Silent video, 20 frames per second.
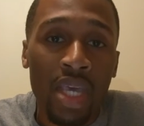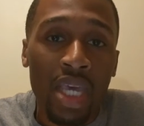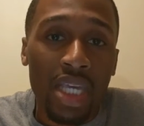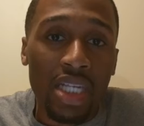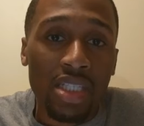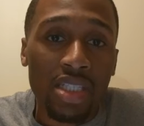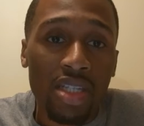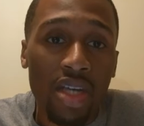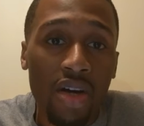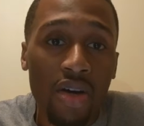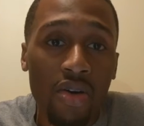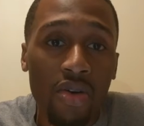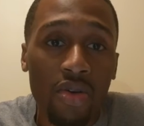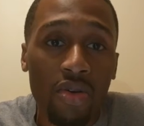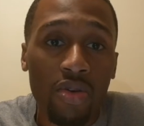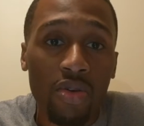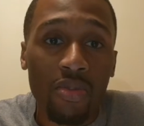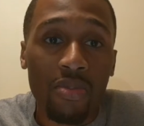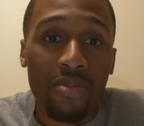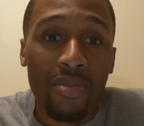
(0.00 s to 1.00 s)
And
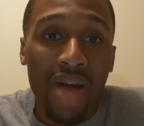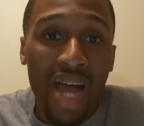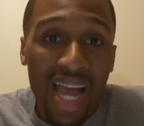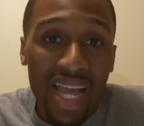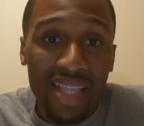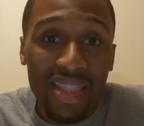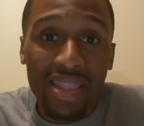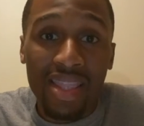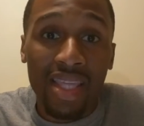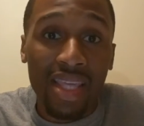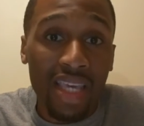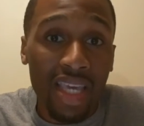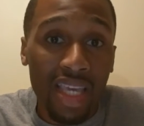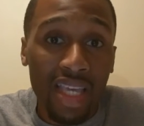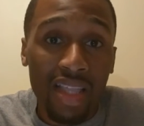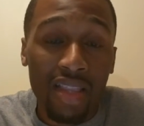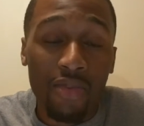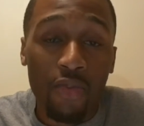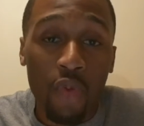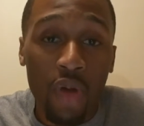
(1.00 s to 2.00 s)
so my
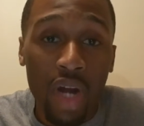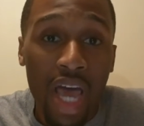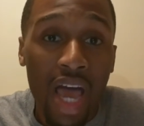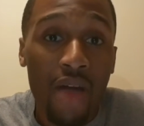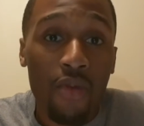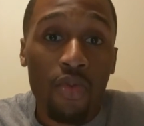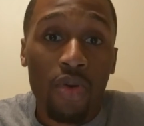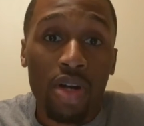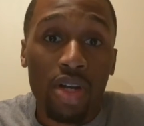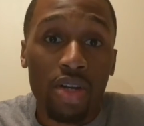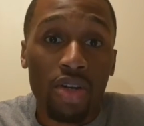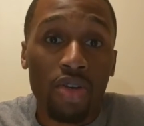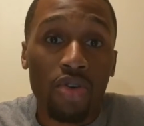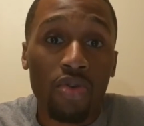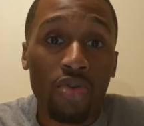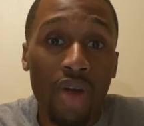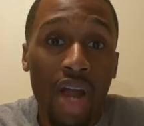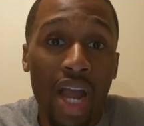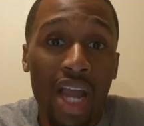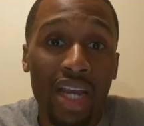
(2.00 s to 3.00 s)
thing, what I want to do
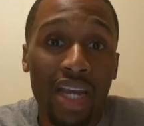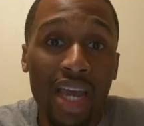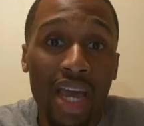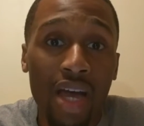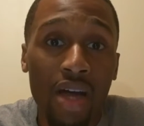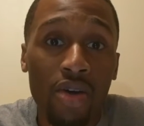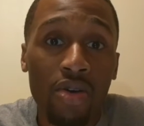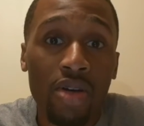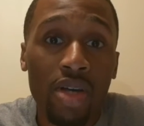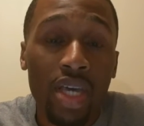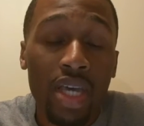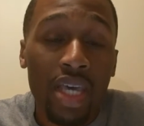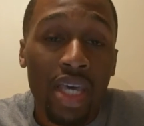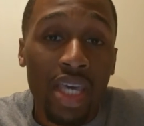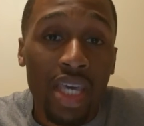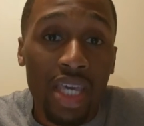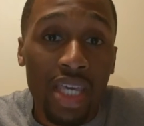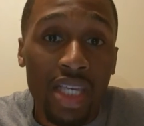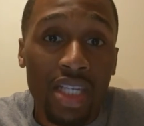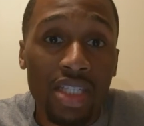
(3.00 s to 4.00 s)
right now,
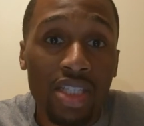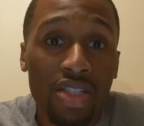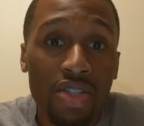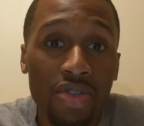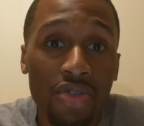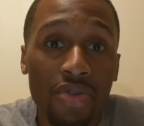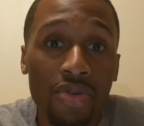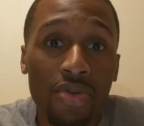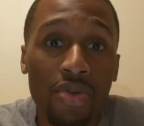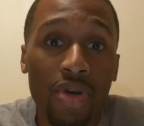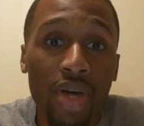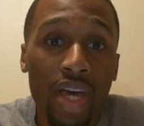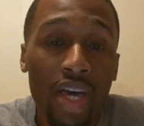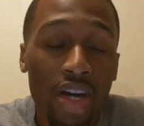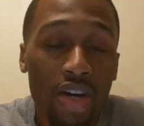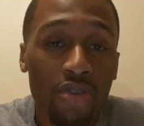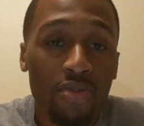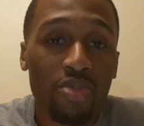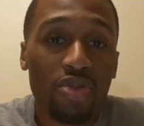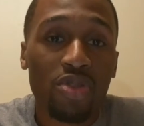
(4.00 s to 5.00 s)
is to
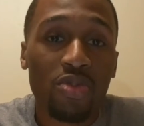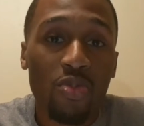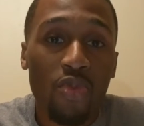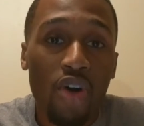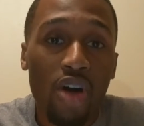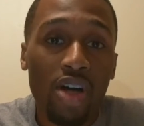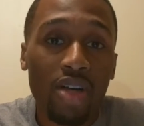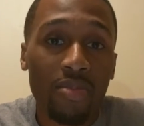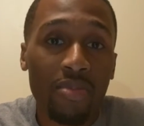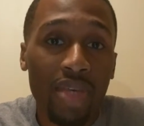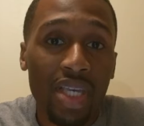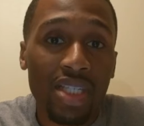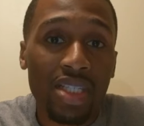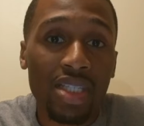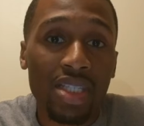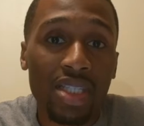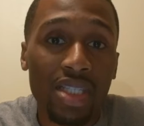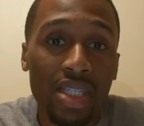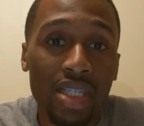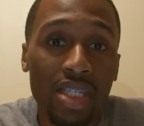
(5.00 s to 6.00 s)
help small
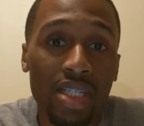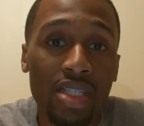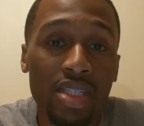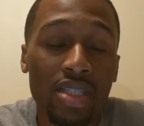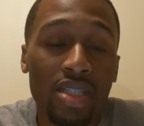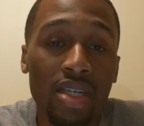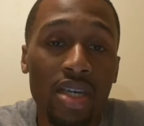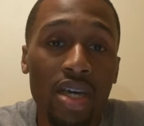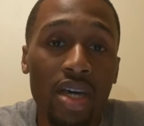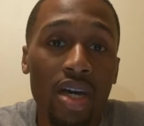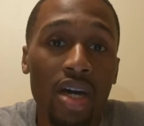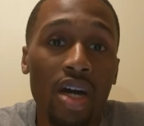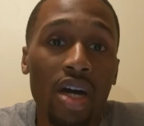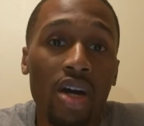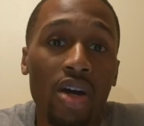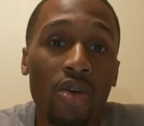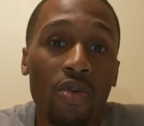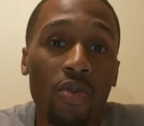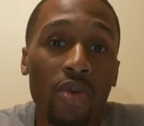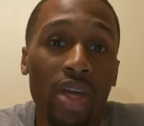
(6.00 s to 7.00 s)
businesses
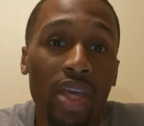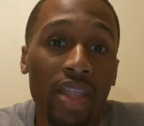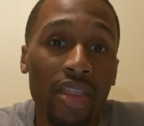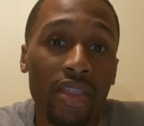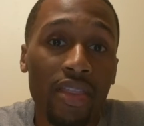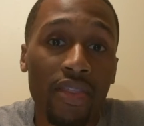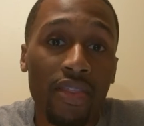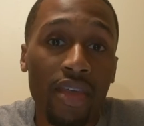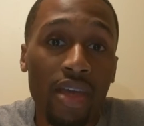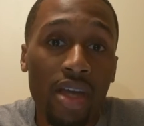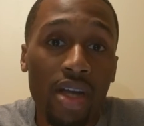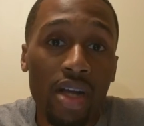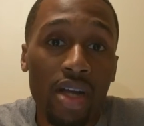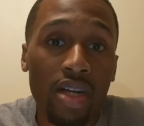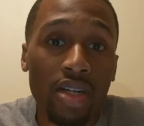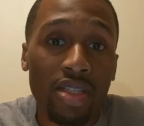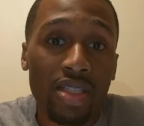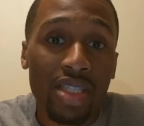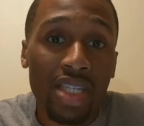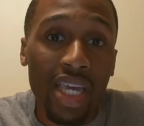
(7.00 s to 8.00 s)
with
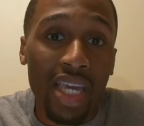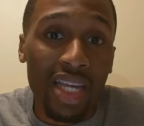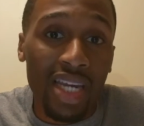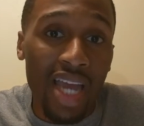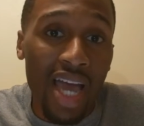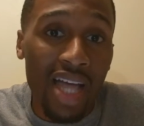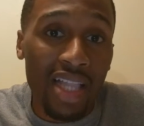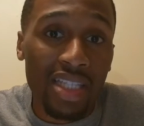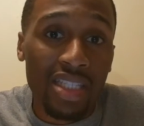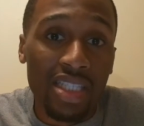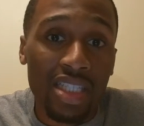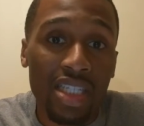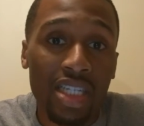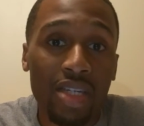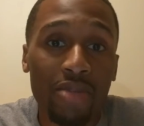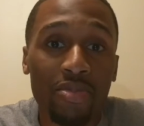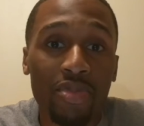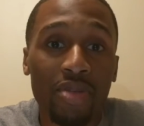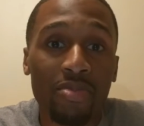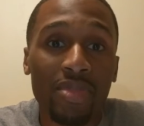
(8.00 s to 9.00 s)
their technology
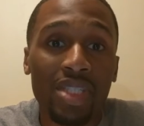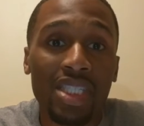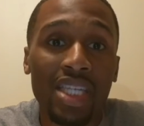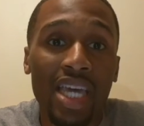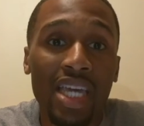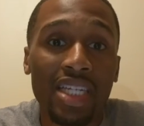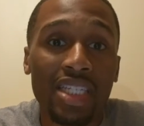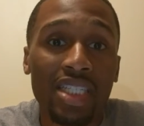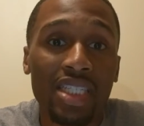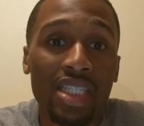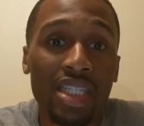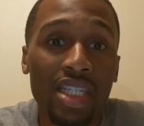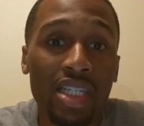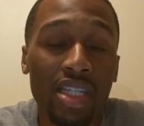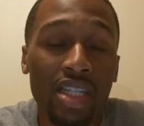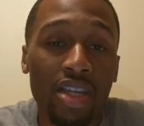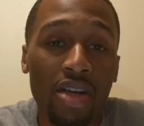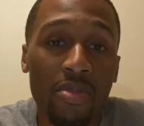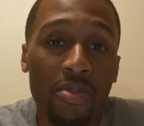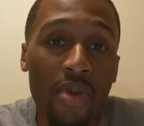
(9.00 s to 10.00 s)

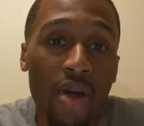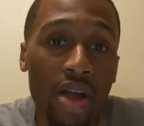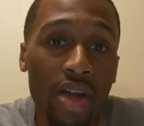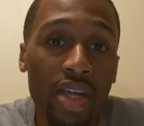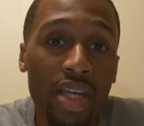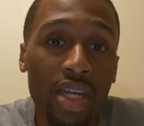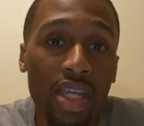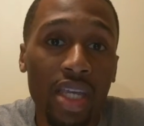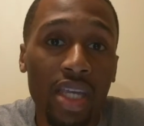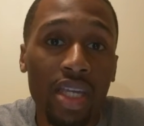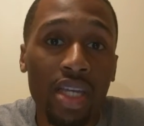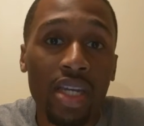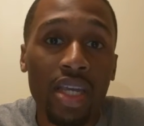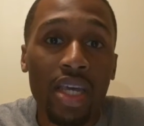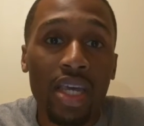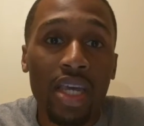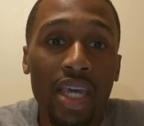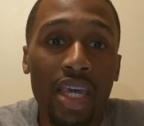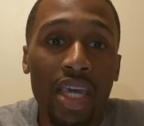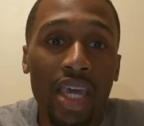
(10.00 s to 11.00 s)
implementation, their marketing,
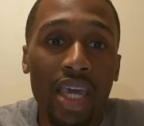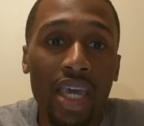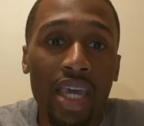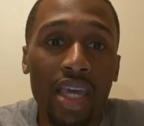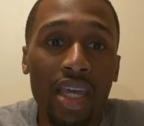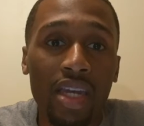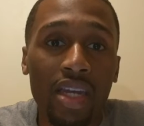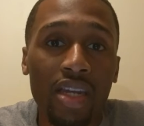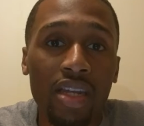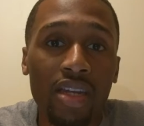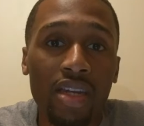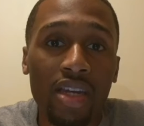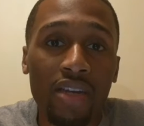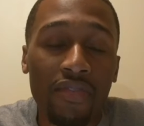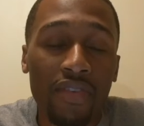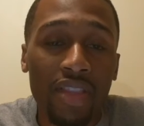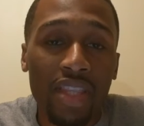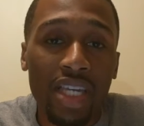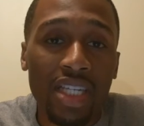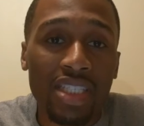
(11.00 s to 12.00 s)
and
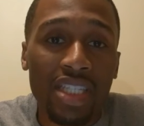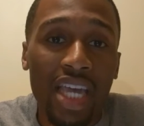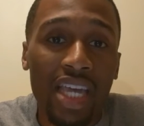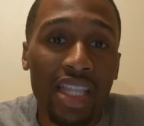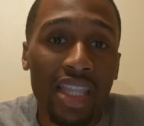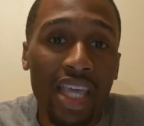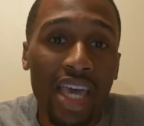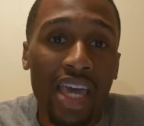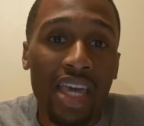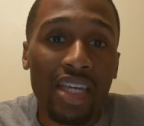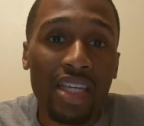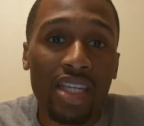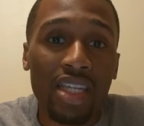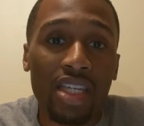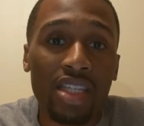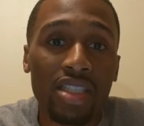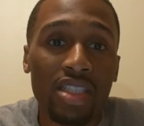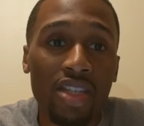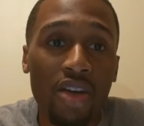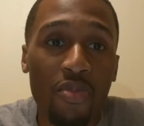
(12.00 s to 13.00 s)
different things like that.
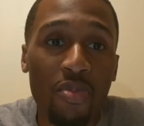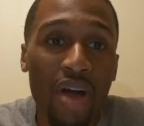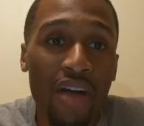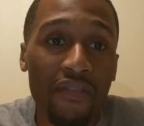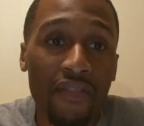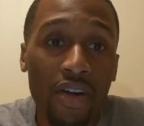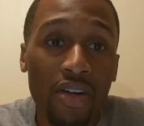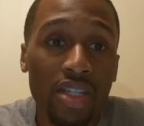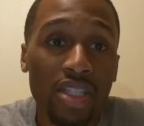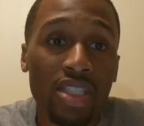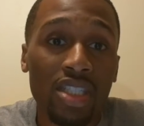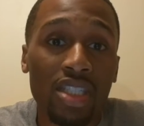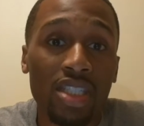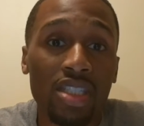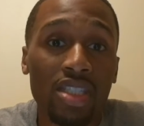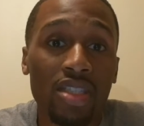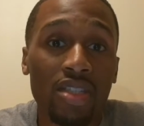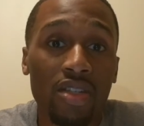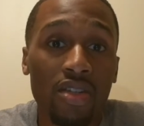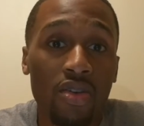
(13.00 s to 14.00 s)
And so my focus
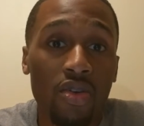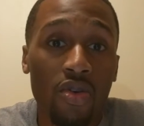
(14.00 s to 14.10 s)
is,